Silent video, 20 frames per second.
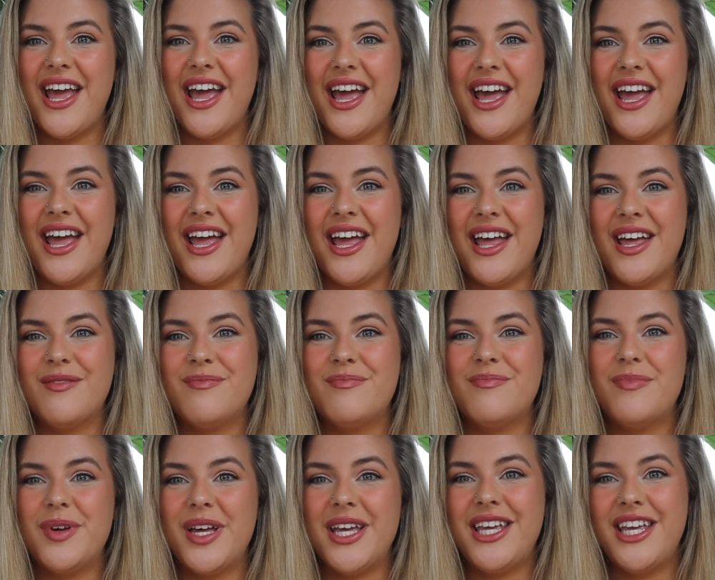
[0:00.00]

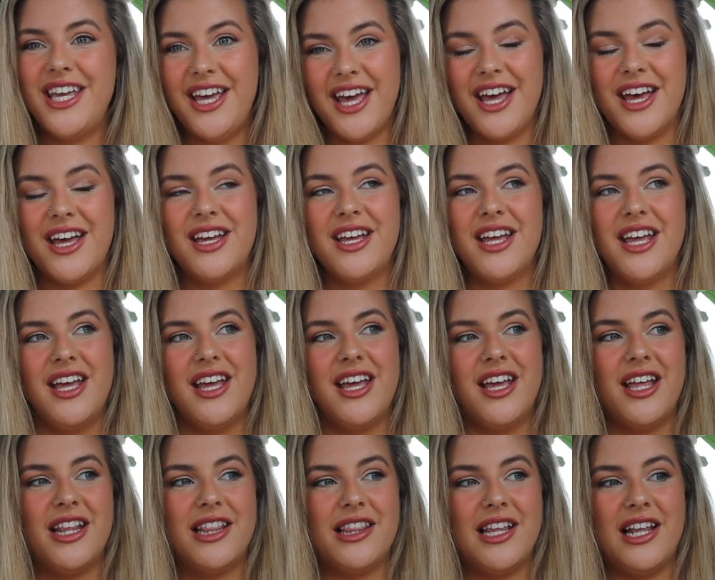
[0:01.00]
but yeah,
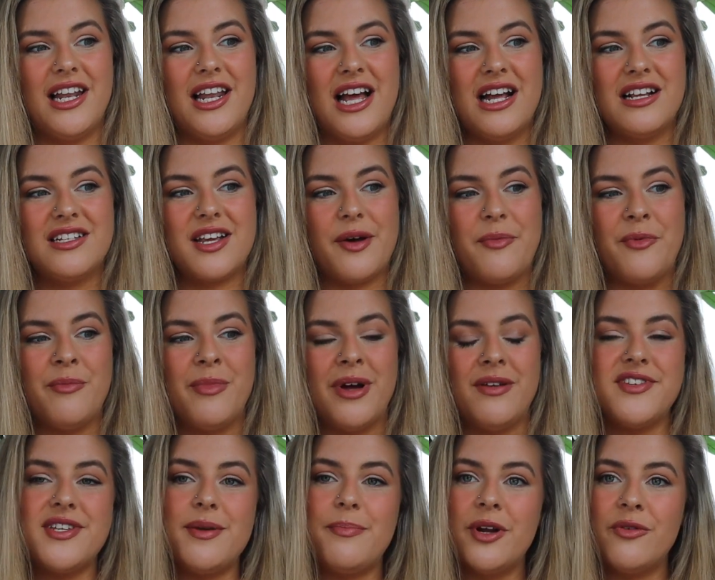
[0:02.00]
the last couple of
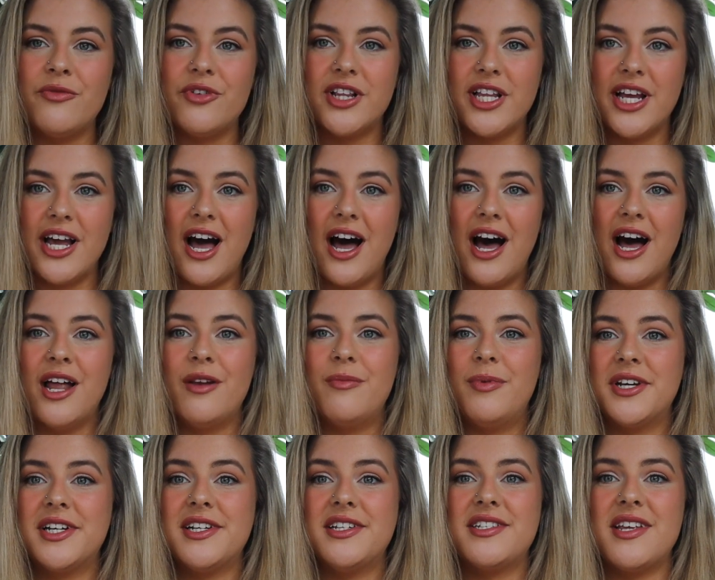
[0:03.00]
months have been really hard
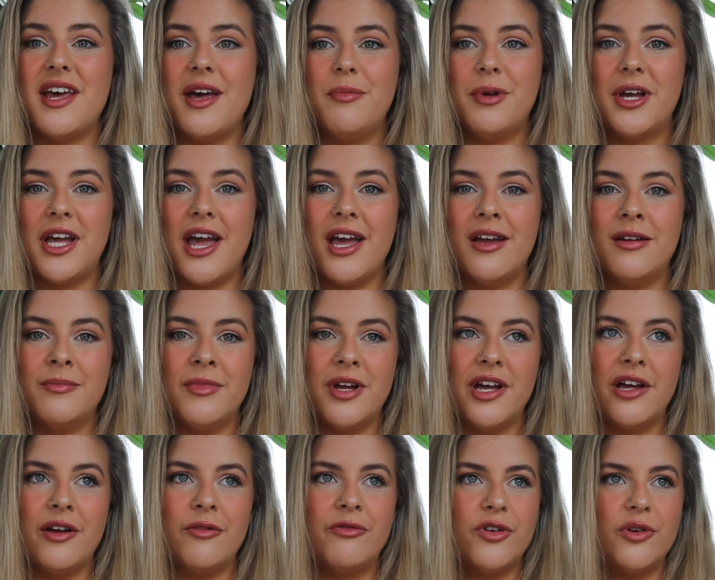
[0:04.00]
because I became
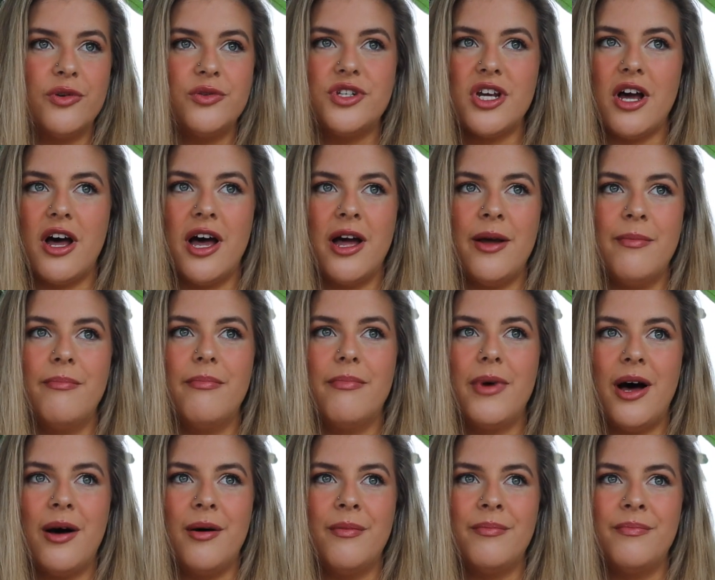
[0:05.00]
a full-time
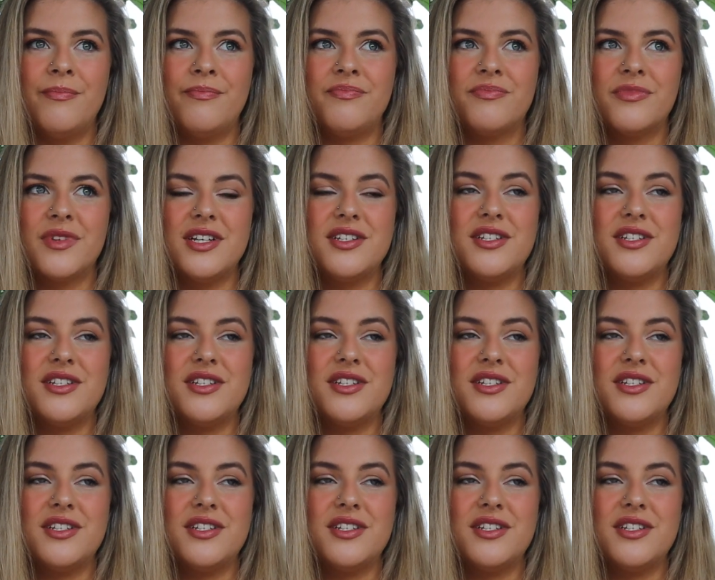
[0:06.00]
mum,